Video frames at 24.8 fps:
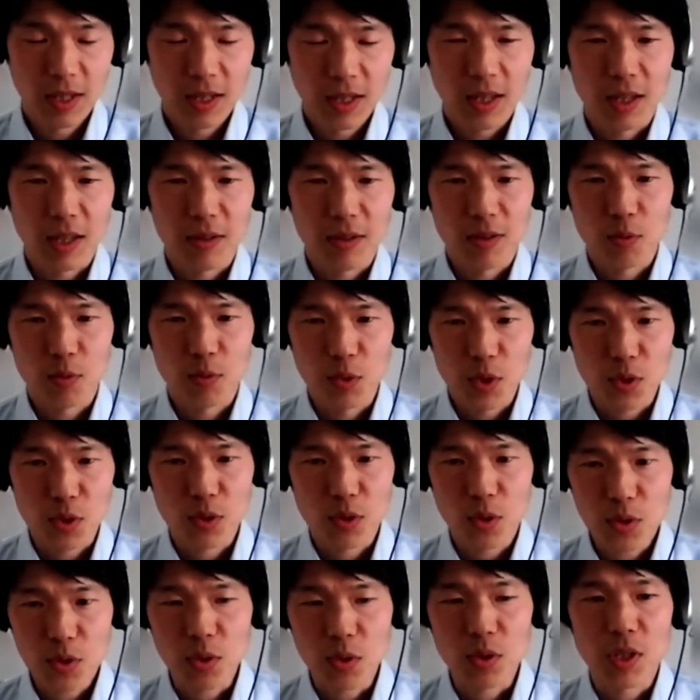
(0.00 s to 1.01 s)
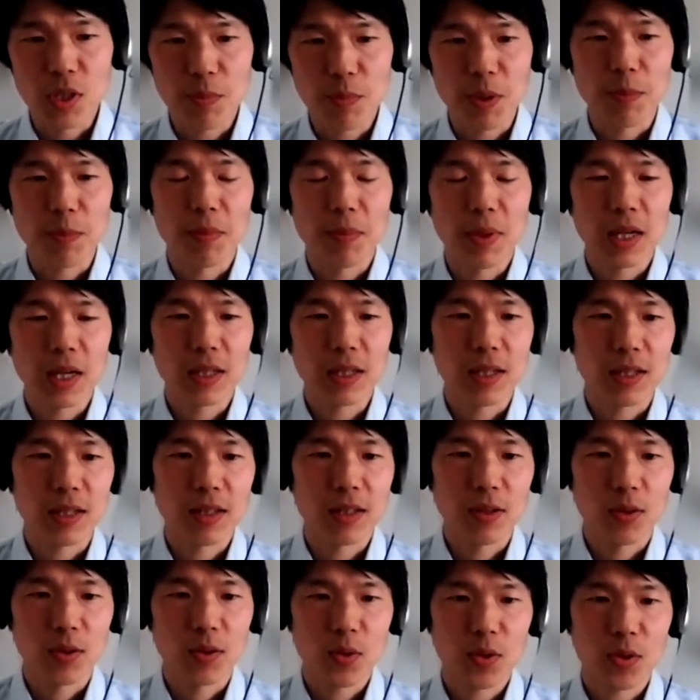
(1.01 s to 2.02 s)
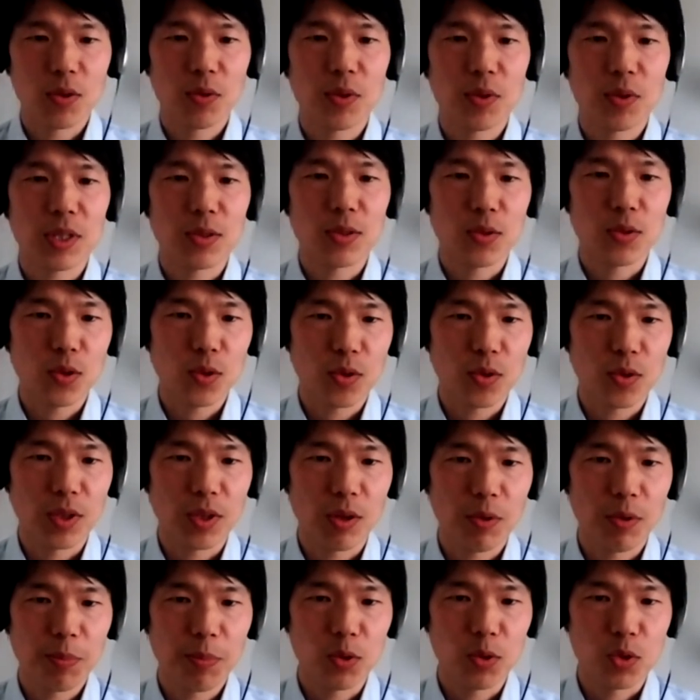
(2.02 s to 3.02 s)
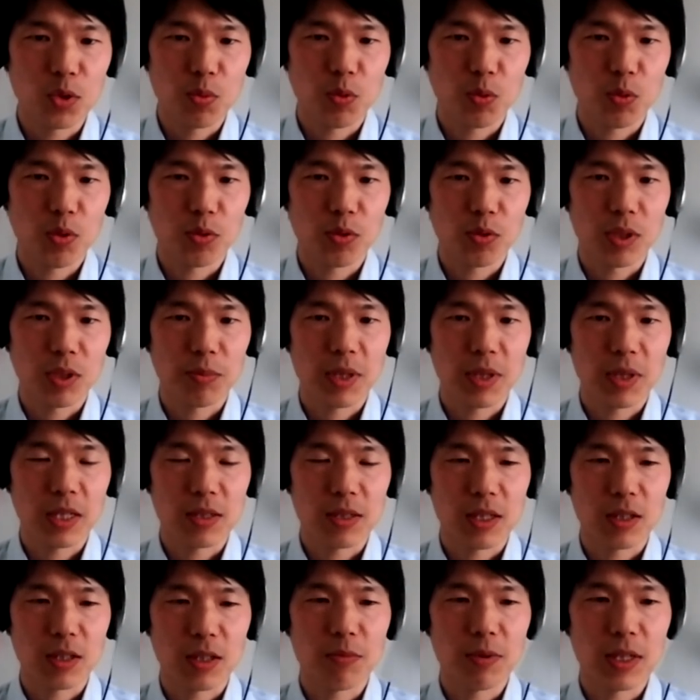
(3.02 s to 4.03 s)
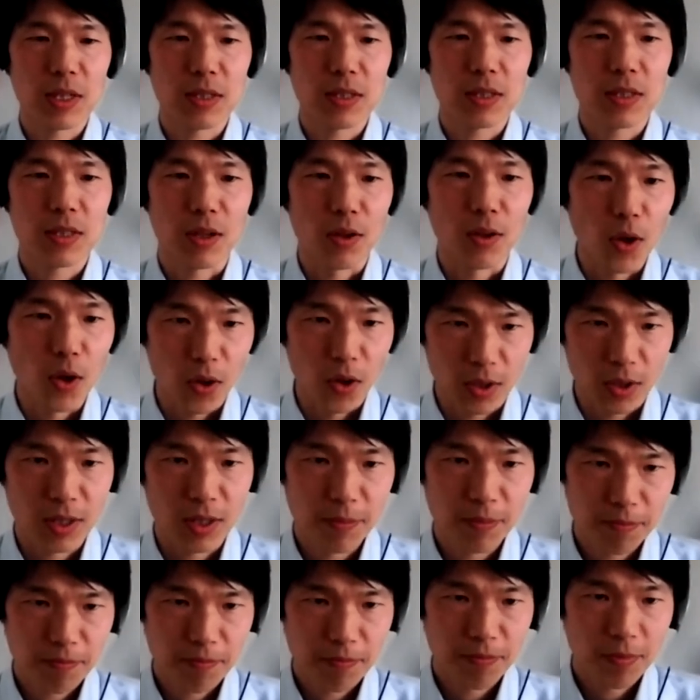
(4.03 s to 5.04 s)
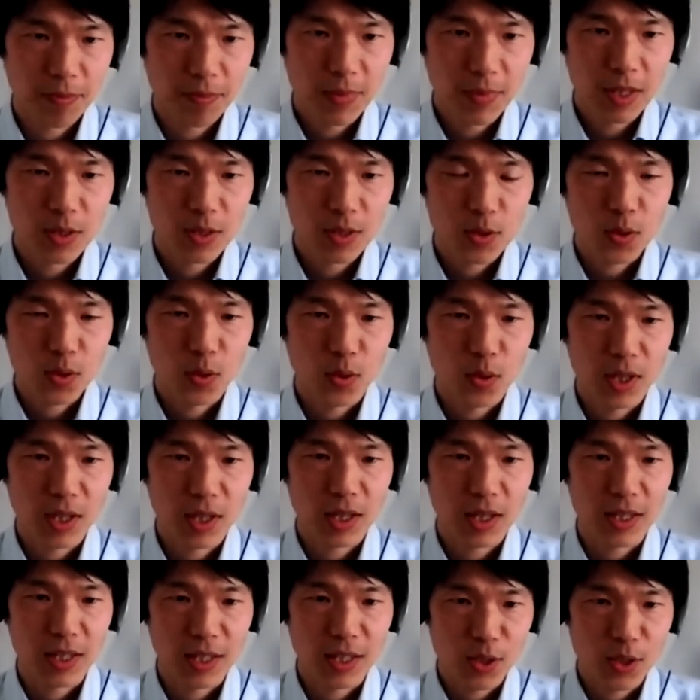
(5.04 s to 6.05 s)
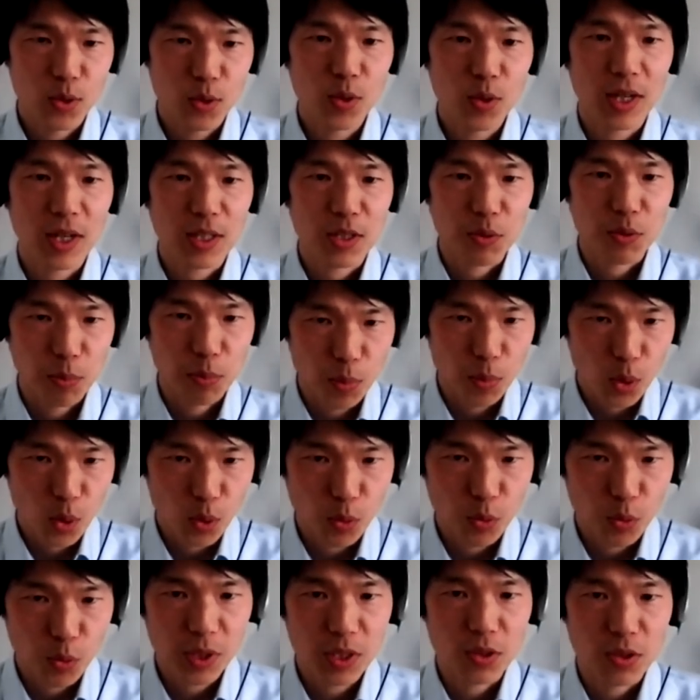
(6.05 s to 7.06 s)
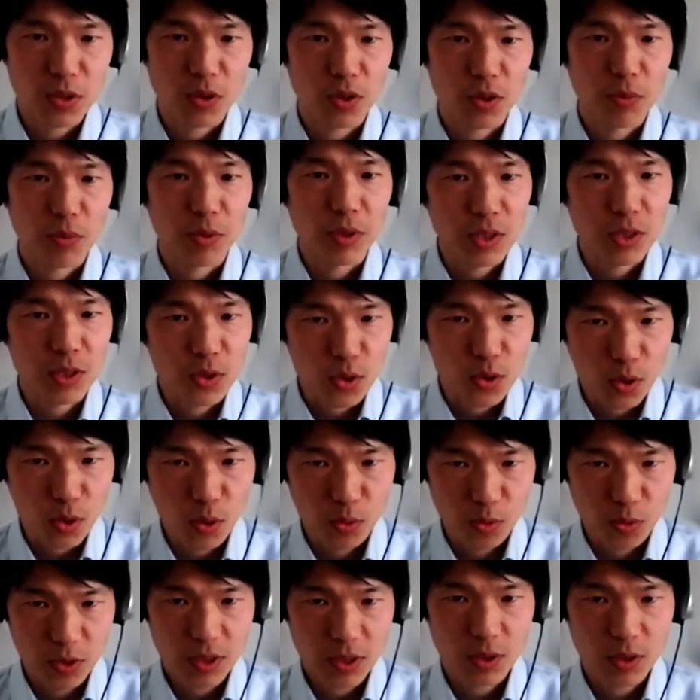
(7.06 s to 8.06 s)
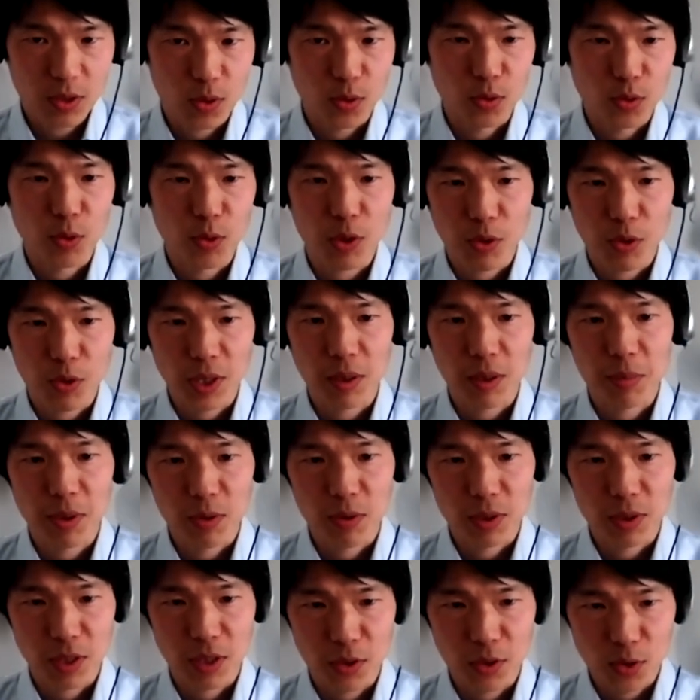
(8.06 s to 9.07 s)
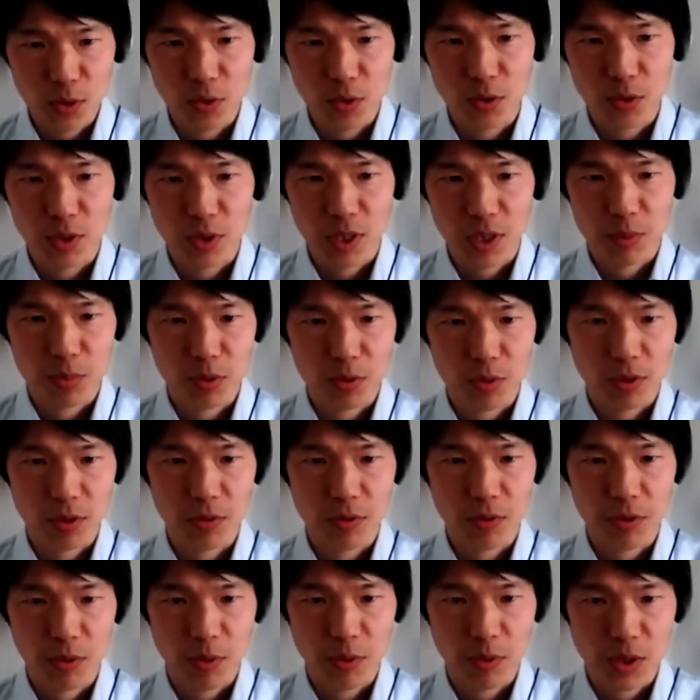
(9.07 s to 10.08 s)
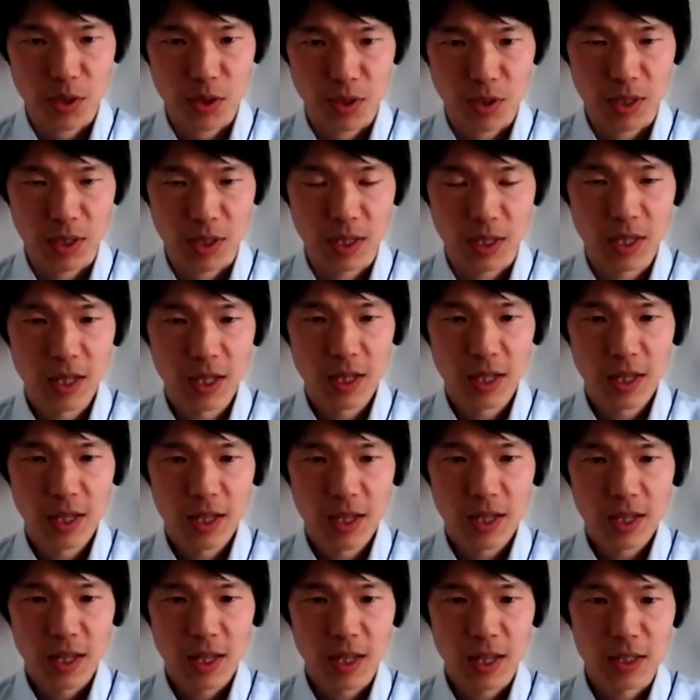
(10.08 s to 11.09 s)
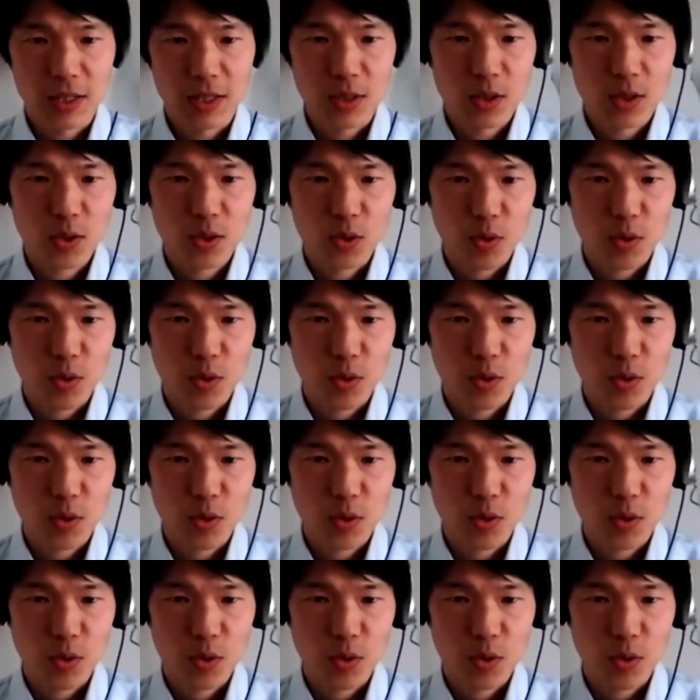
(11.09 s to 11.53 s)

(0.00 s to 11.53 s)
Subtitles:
And we should also keep in mind that North Korea's nuclear weapons program has advanced a lot. So the EU has more reason of its own to worry about the nuclear proliferation. And